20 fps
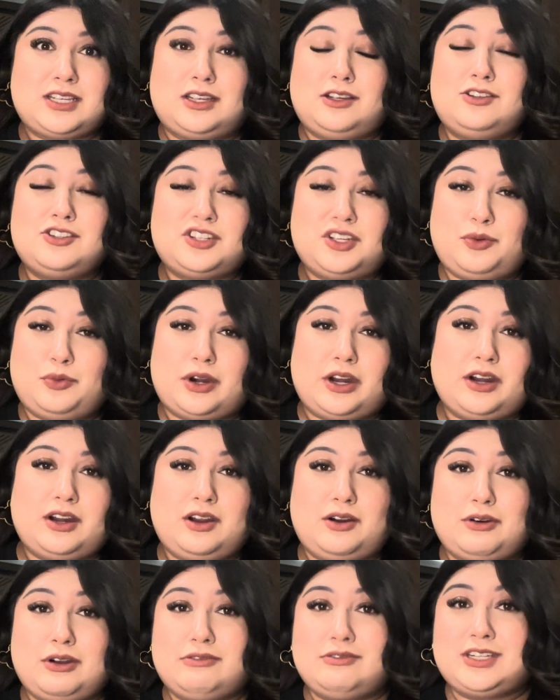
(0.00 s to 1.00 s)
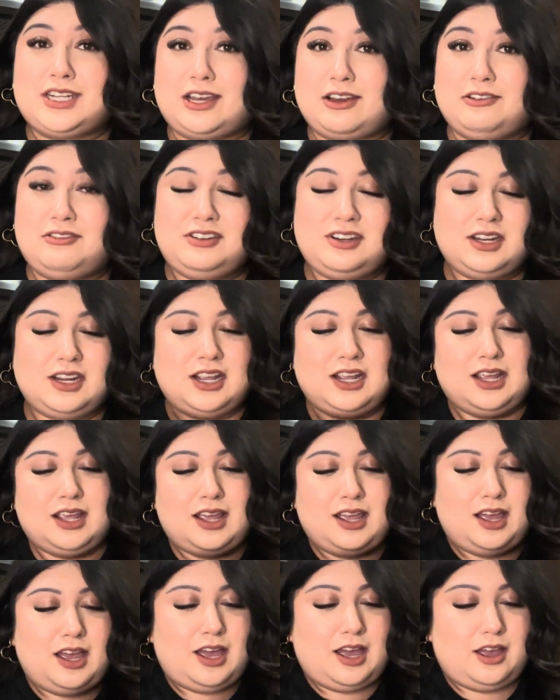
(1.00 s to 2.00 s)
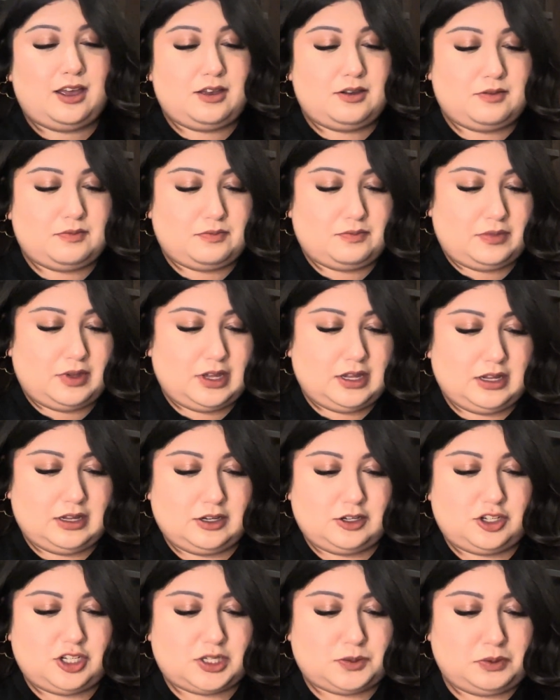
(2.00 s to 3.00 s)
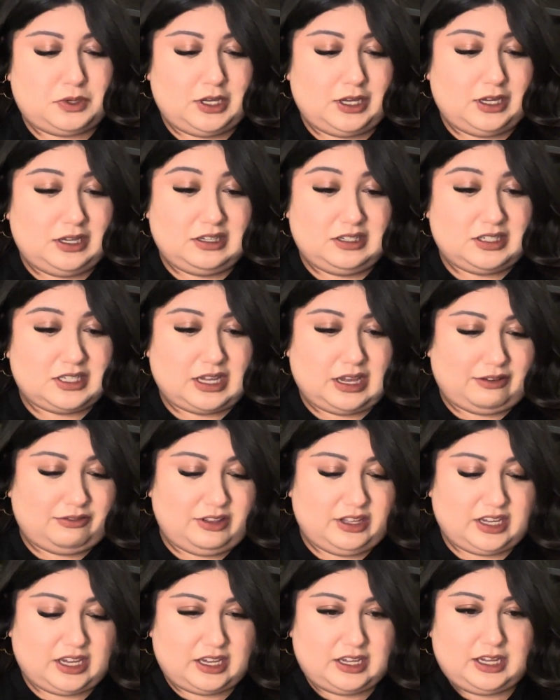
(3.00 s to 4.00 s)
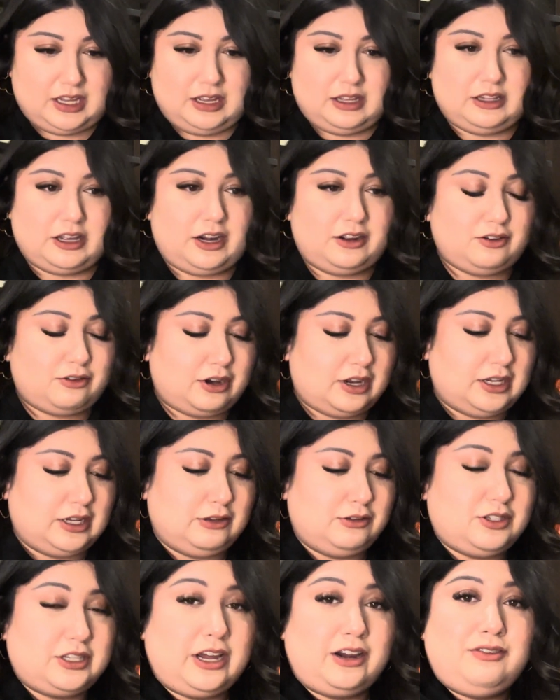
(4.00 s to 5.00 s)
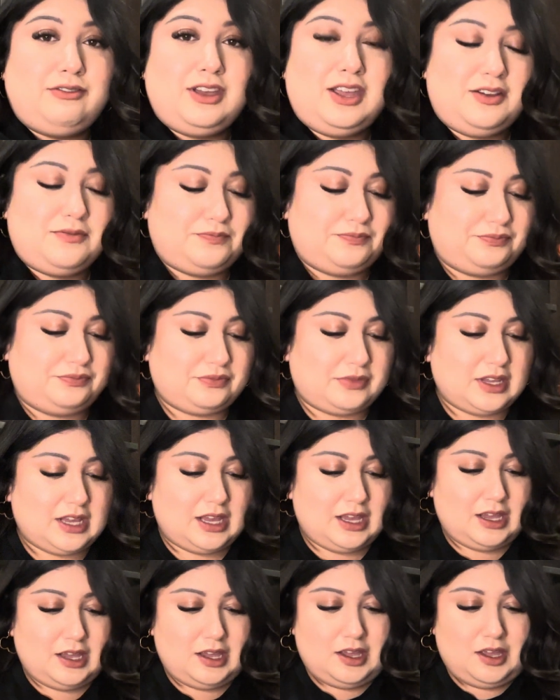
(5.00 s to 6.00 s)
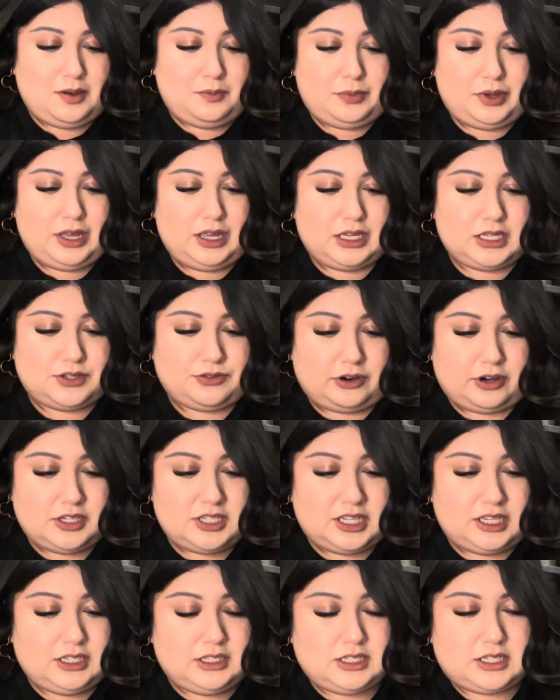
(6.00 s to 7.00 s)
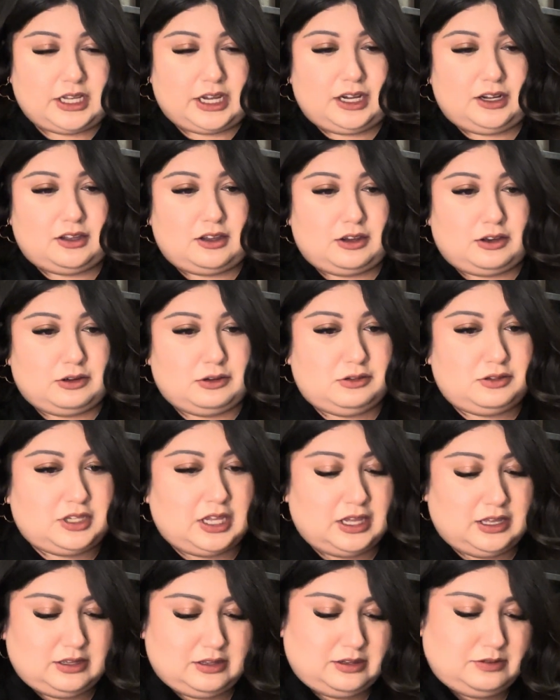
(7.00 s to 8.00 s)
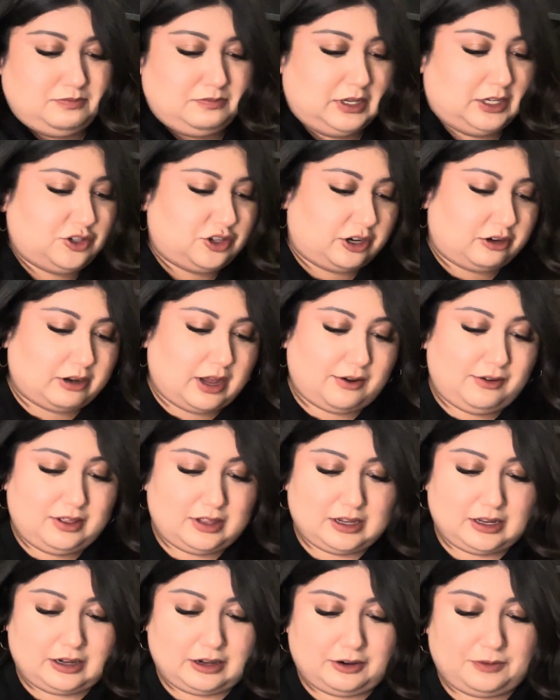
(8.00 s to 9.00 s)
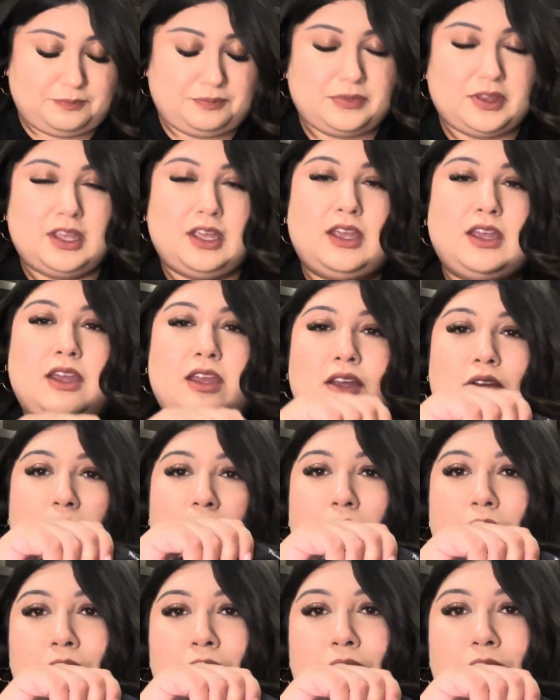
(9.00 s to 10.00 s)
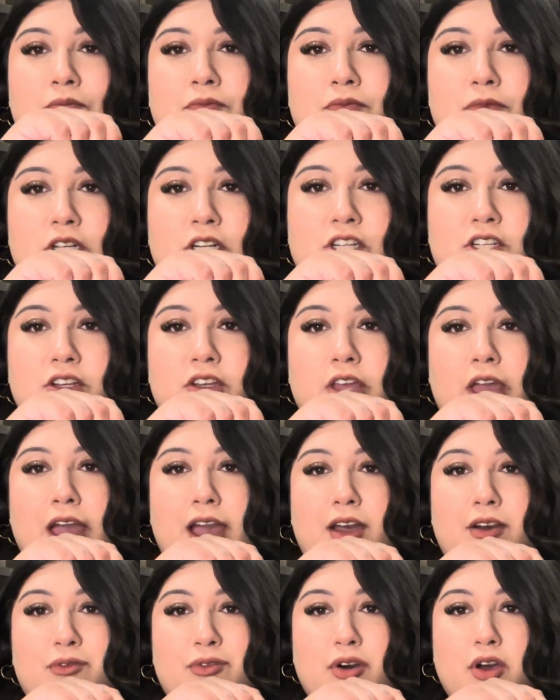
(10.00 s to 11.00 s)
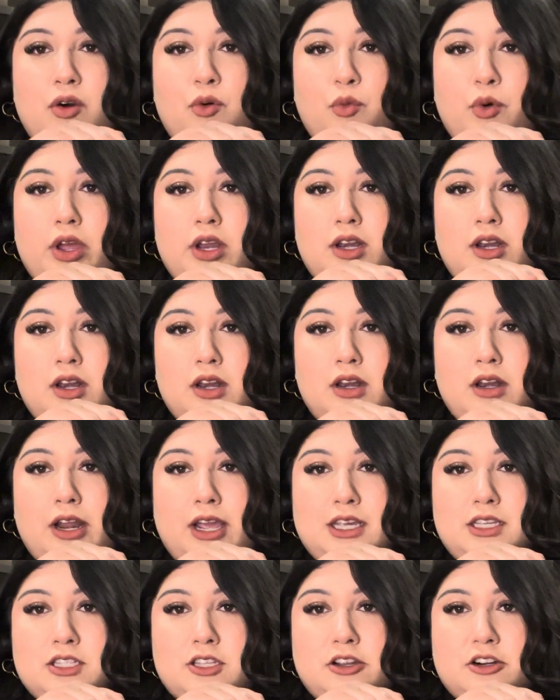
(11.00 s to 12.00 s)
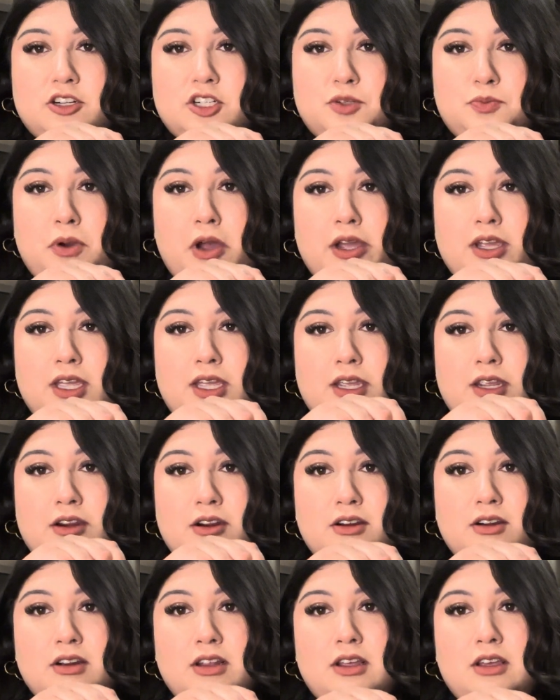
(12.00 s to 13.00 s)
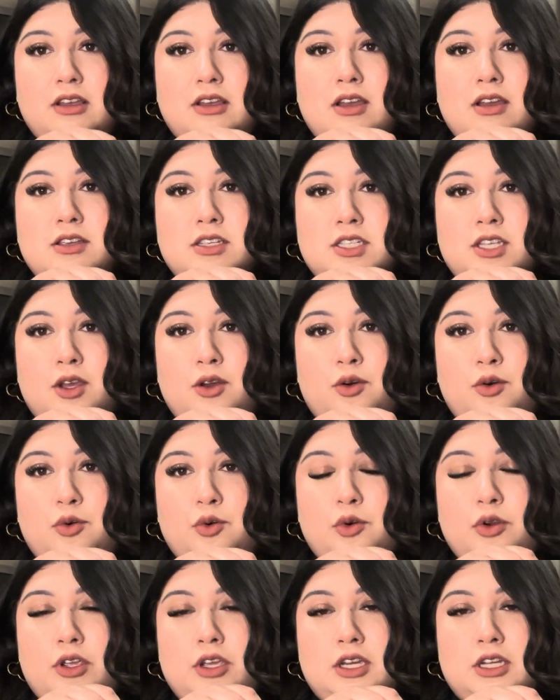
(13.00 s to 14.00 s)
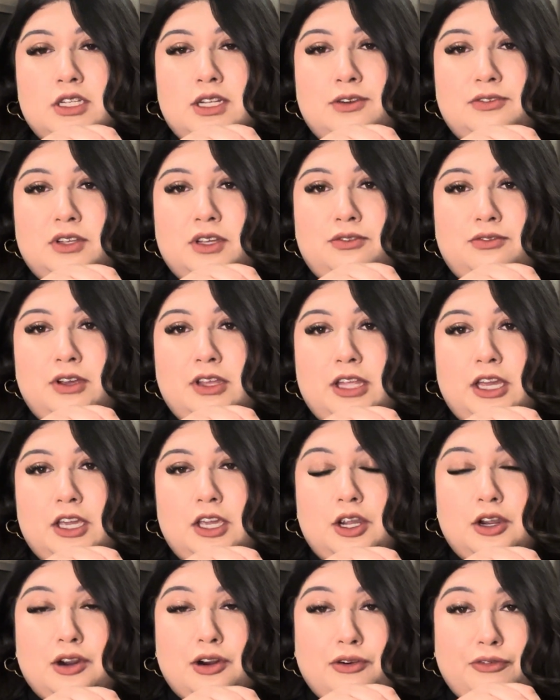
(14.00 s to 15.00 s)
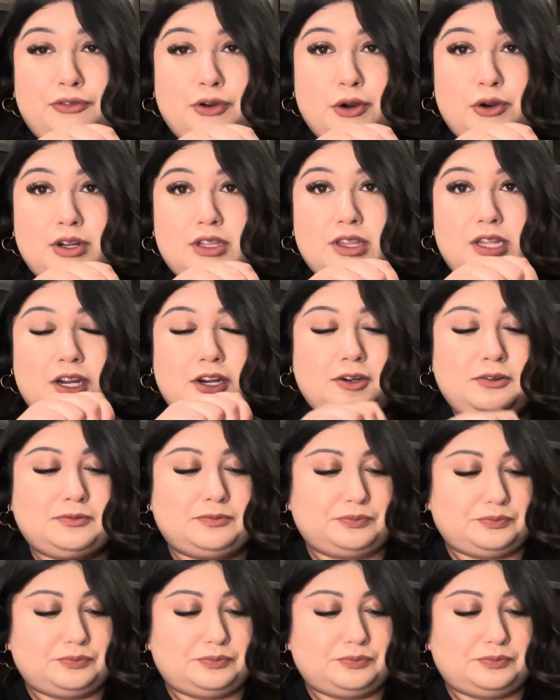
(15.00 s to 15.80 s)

usually wear it around town, just because I feel like I get a lot of great use out of it. But as far as the inside goes, make sure I don't have anything in here. You did have one nice large pocket here, so you could definitely fit like your phone in there.